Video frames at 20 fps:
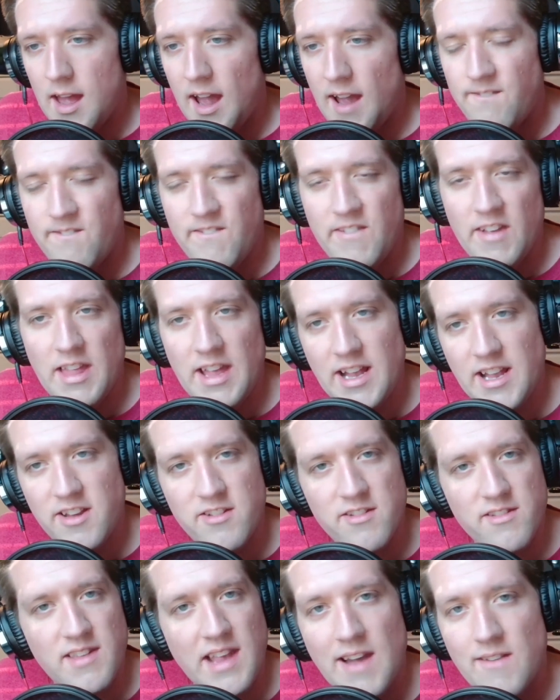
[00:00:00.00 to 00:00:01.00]
I feel like you
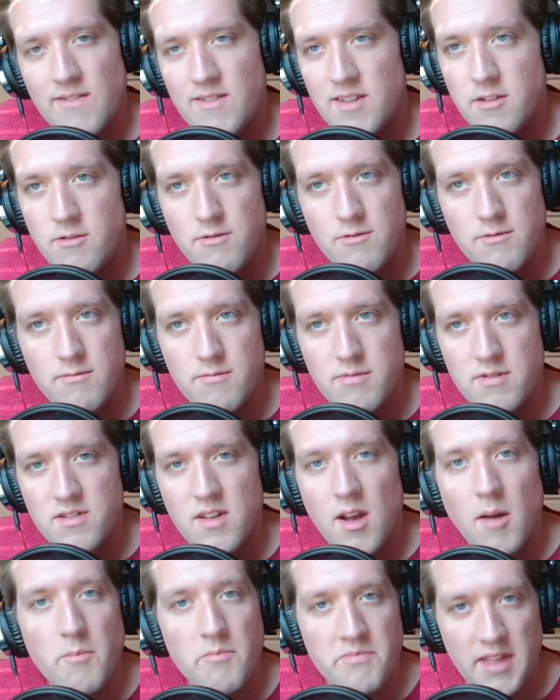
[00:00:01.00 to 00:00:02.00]
just have to do
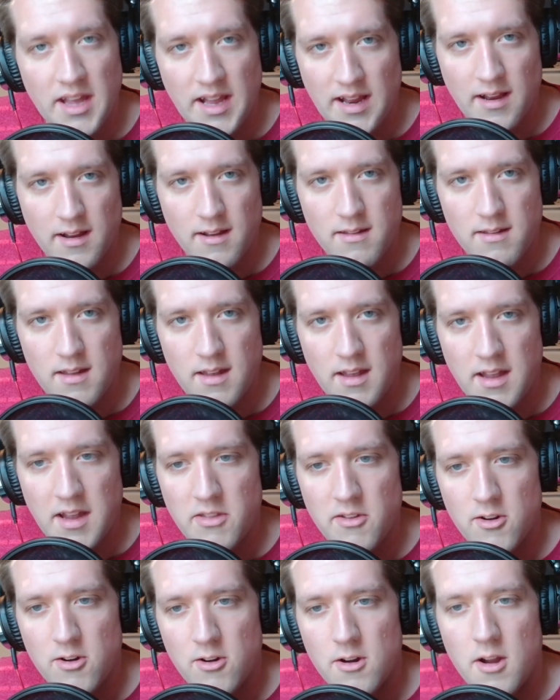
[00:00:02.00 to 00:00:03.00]
something to
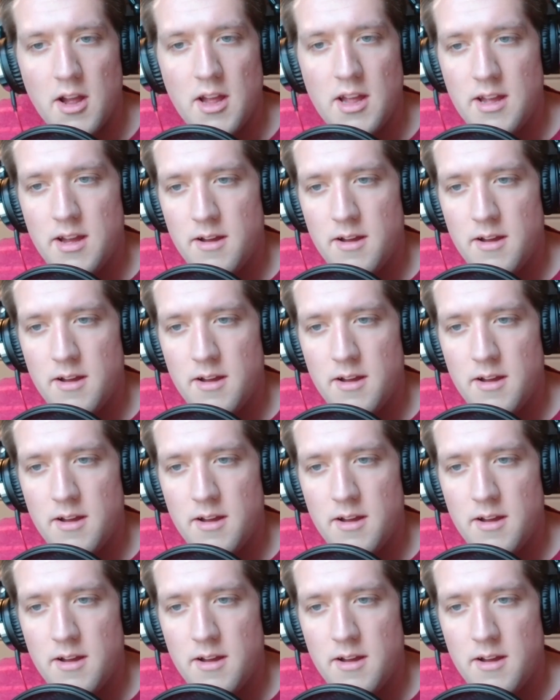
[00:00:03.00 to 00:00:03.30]
either,